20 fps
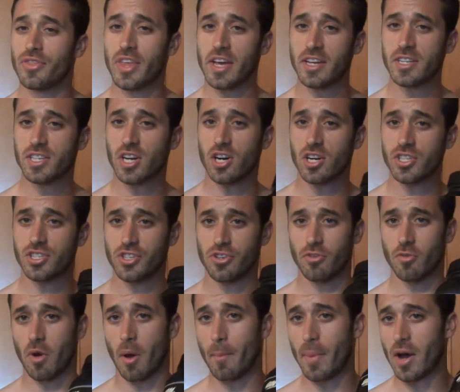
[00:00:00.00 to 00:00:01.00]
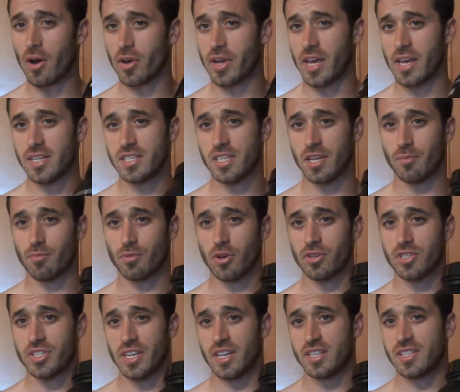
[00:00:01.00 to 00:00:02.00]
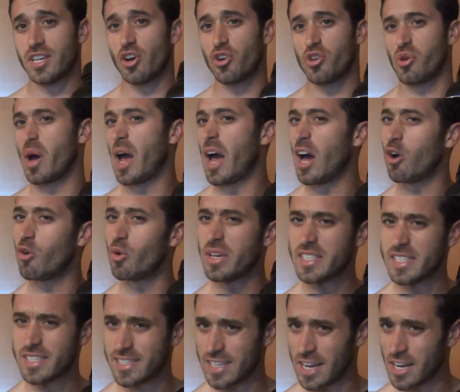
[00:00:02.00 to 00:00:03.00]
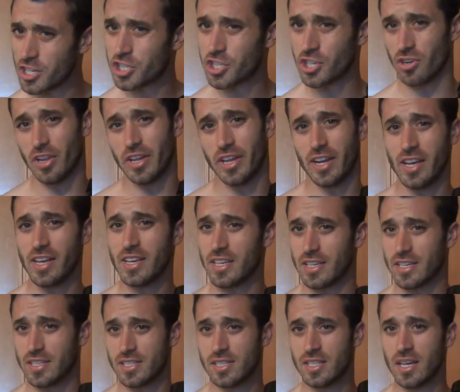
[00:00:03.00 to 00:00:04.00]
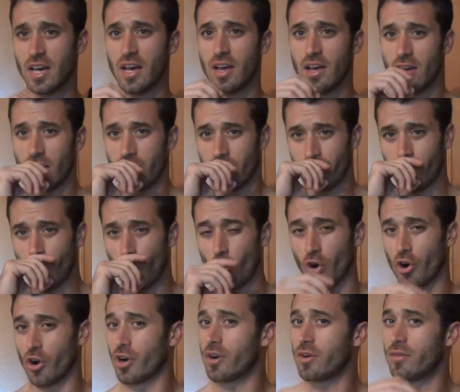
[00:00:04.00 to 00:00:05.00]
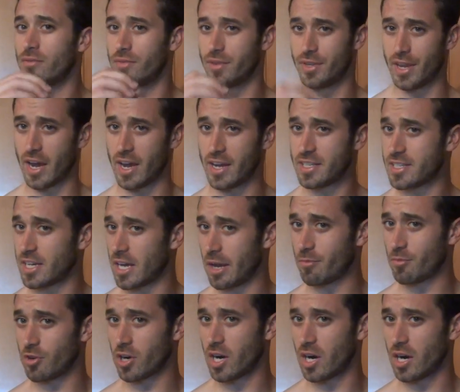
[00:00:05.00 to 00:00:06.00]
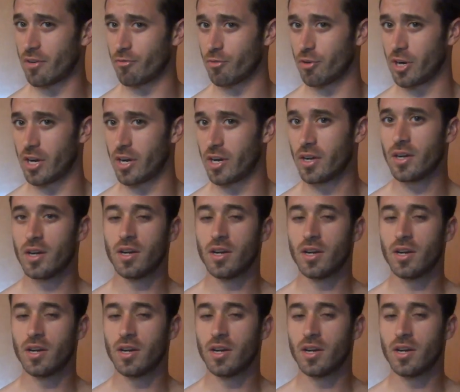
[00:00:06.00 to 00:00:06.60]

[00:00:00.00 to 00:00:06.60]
they talk to you about casein protein and tell you how essential it is for nighttime recovery.